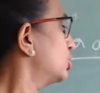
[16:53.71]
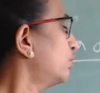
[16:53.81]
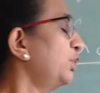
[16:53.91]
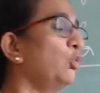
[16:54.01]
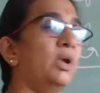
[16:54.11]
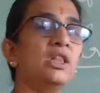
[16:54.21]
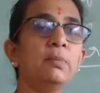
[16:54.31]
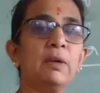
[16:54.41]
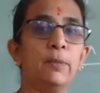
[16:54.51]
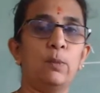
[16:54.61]
So when you make
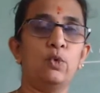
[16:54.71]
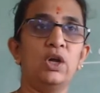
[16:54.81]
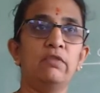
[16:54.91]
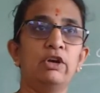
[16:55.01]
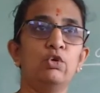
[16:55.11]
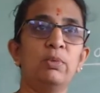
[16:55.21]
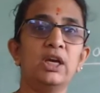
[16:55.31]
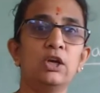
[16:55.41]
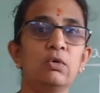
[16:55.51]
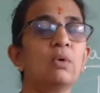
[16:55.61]
the paper boat and when you
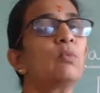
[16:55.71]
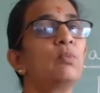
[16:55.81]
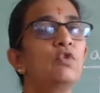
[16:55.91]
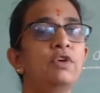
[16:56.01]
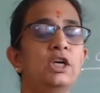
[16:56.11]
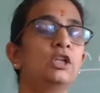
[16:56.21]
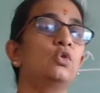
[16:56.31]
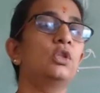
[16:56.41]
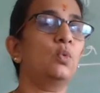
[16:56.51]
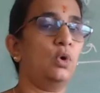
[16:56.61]
make it to move it
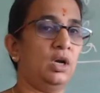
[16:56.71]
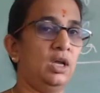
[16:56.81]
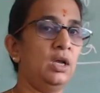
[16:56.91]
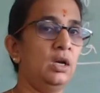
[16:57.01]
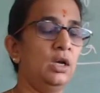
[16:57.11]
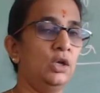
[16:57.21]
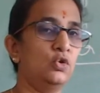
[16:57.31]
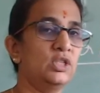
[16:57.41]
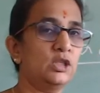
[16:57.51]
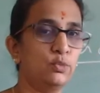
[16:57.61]
into the water,
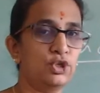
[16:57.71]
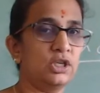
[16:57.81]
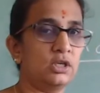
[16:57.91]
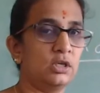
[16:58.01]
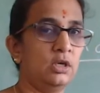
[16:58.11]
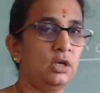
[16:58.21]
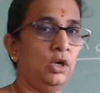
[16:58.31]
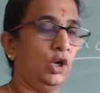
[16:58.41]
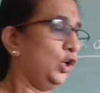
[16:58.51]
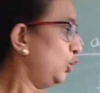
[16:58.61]
you just push it.
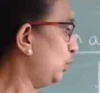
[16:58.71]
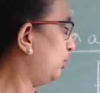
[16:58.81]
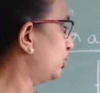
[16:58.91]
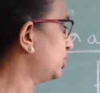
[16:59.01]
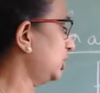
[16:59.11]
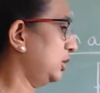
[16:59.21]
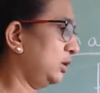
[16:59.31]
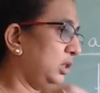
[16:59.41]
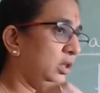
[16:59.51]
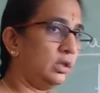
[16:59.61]
You will push
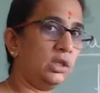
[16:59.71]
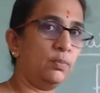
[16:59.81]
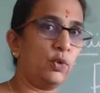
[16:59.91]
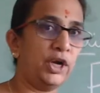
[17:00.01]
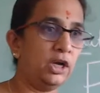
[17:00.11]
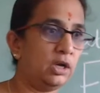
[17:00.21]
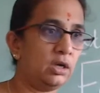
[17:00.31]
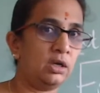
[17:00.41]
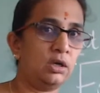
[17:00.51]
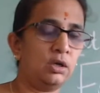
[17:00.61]
it the
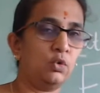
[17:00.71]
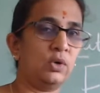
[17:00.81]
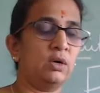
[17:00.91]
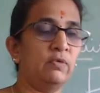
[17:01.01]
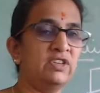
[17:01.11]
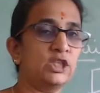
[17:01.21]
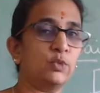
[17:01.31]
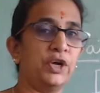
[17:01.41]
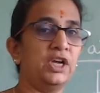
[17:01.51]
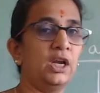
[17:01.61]
point to which is
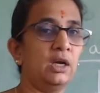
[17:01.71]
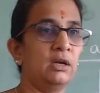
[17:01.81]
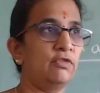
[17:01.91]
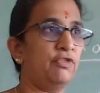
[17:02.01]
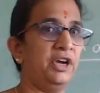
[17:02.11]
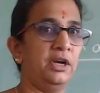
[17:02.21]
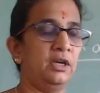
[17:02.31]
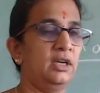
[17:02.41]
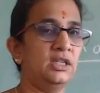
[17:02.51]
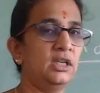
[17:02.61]
pointing
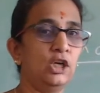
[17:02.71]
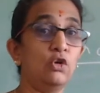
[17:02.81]
front, isn't it?